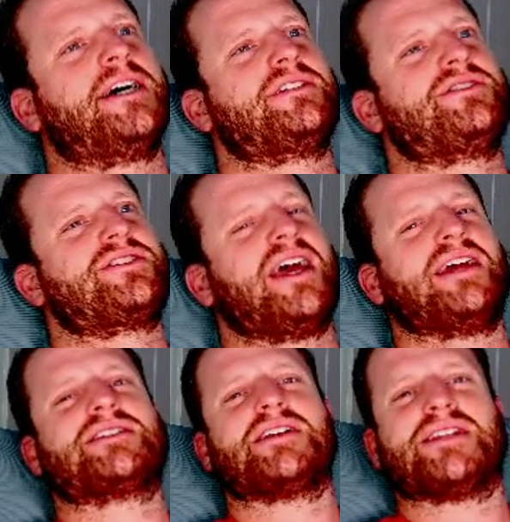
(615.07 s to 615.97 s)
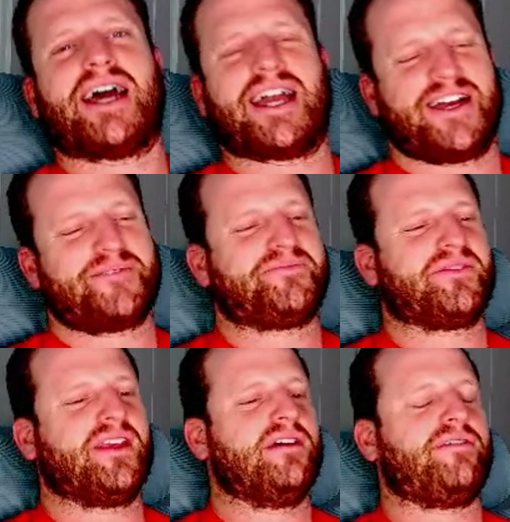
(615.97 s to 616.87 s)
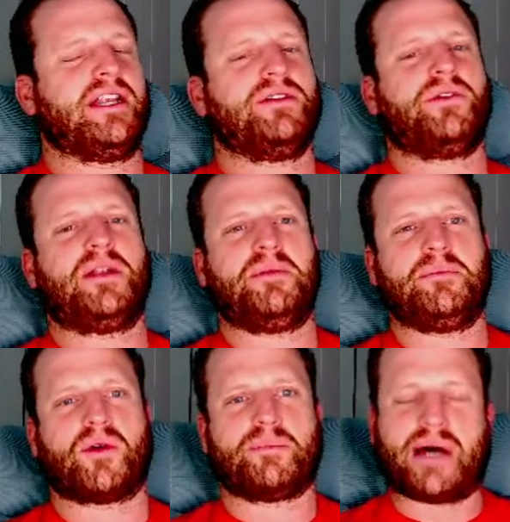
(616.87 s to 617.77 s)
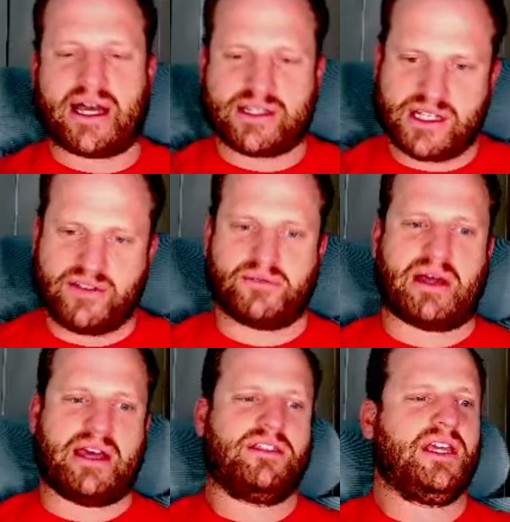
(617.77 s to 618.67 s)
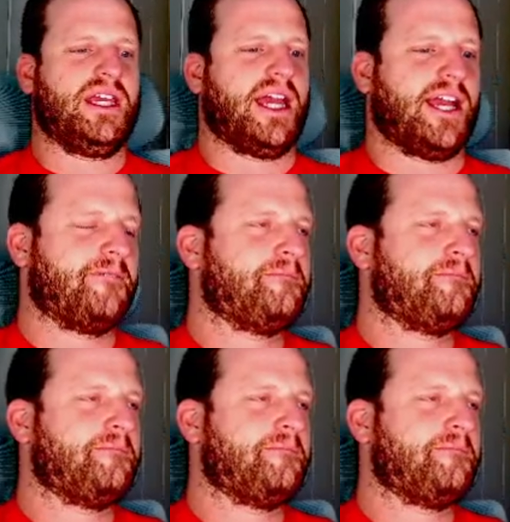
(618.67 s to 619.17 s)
saying like finding a way to be more positive in my thinking.